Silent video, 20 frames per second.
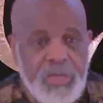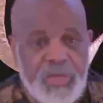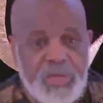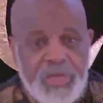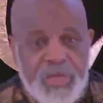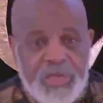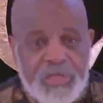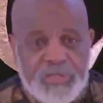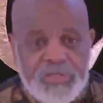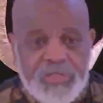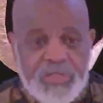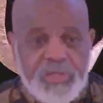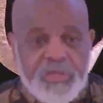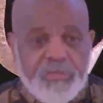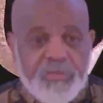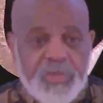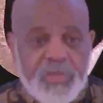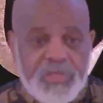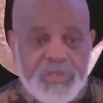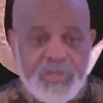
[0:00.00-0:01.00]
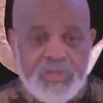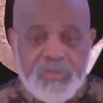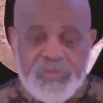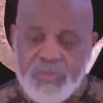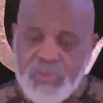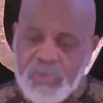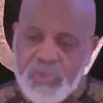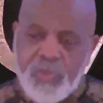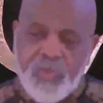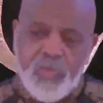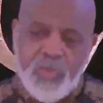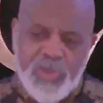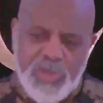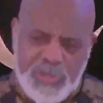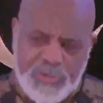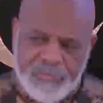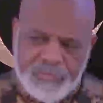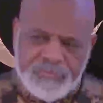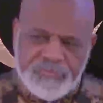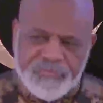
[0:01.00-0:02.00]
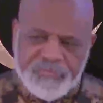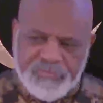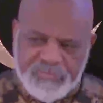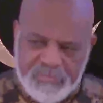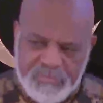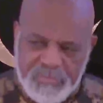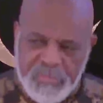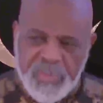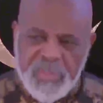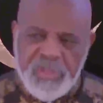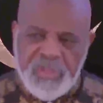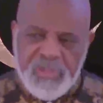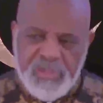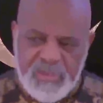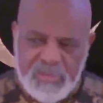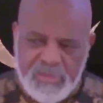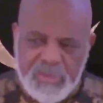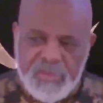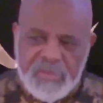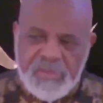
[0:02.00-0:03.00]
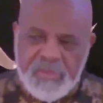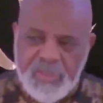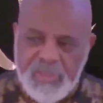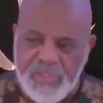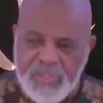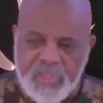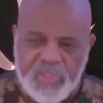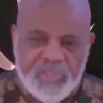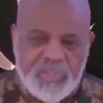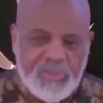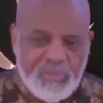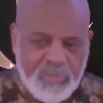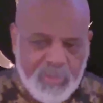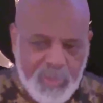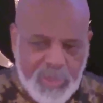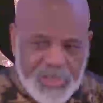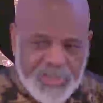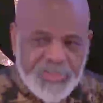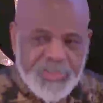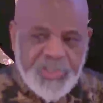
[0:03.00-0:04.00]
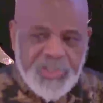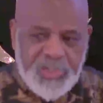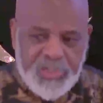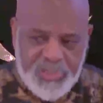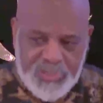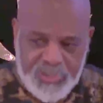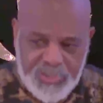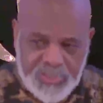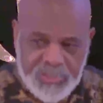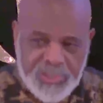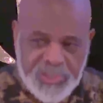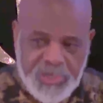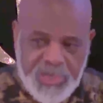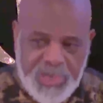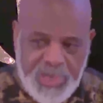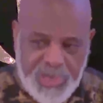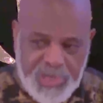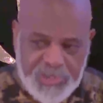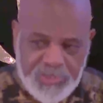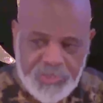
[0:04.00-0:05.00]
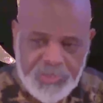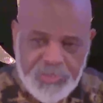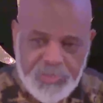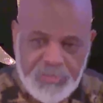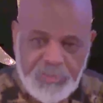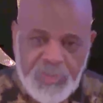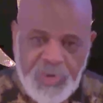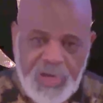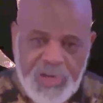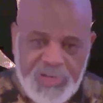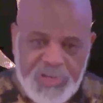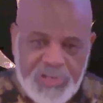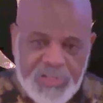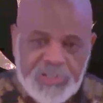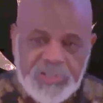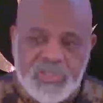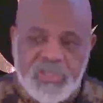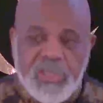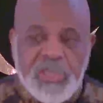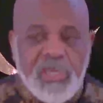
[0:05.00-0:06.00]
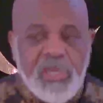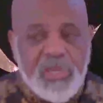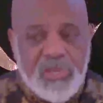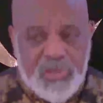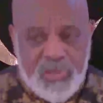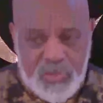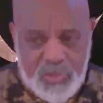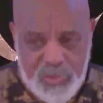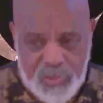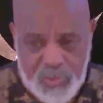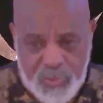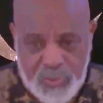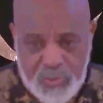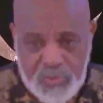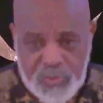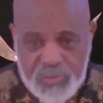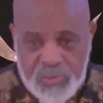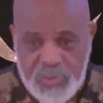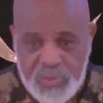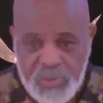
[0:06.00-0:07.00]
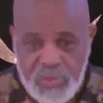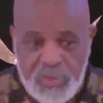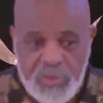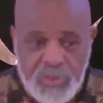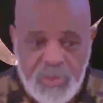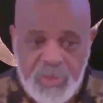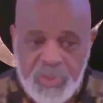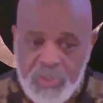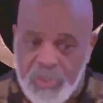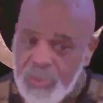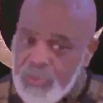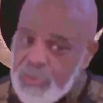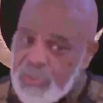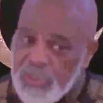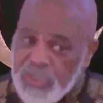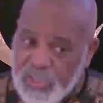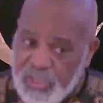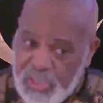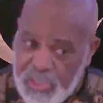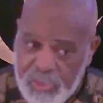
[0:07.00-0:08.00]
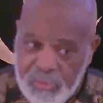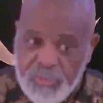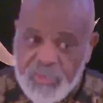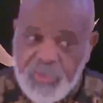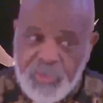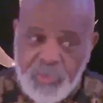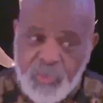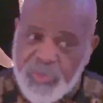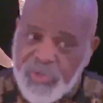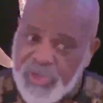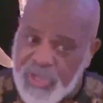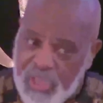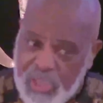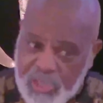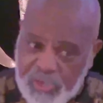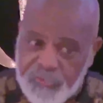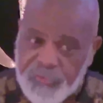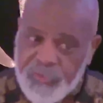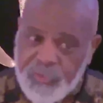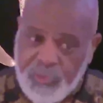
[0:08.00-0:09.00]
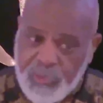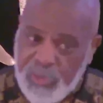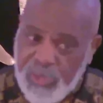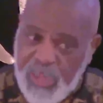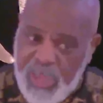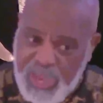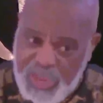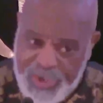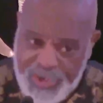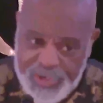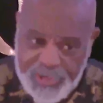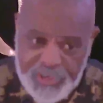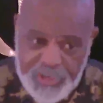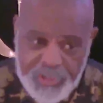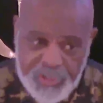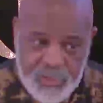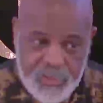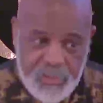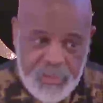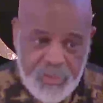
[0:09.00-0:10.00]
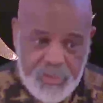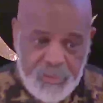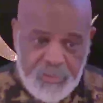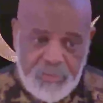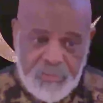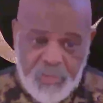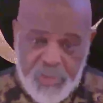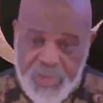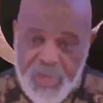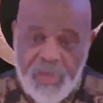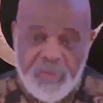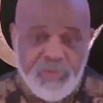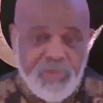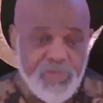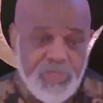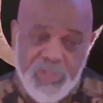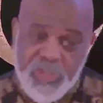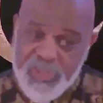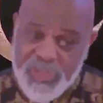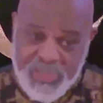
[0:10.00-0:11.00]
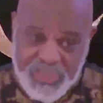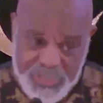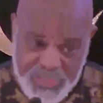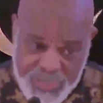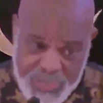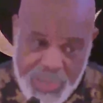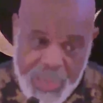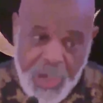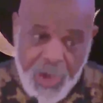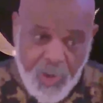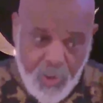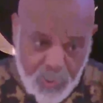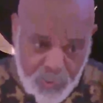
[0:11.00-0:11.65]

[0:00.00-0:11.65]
And I said to myself, you know what? This is a blessing in disguise. Your body is telling you, you can keep doing that if you'd like, but I'm shutting down.